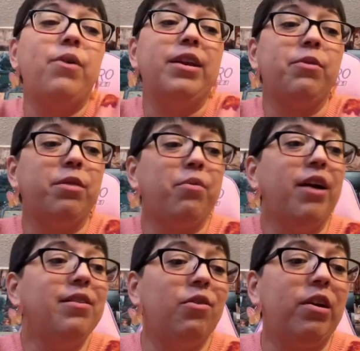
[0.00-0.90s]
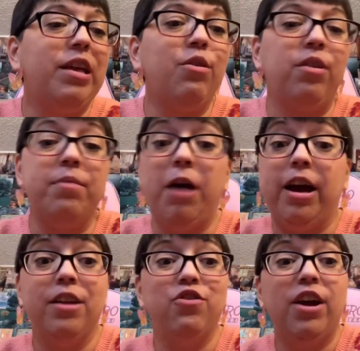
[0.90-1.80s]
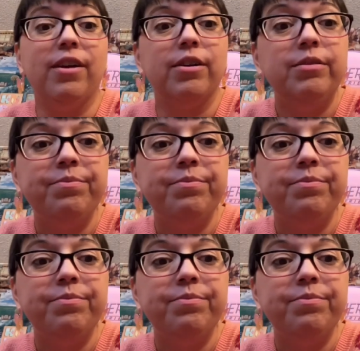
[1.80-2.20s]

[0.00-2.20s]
idea what the prices are either, and I'm not going to check.